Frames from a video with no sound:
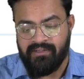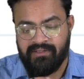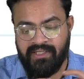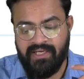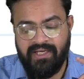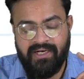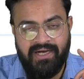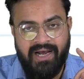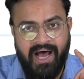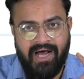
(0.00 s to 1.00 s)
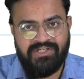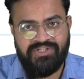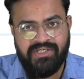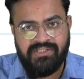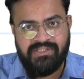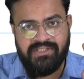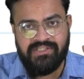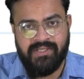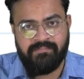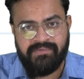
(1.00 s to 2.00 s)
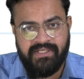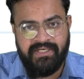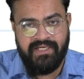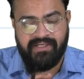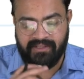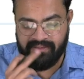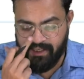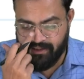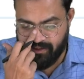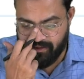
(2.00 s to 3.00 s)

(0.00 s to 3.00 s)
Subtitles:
the largest subsidy that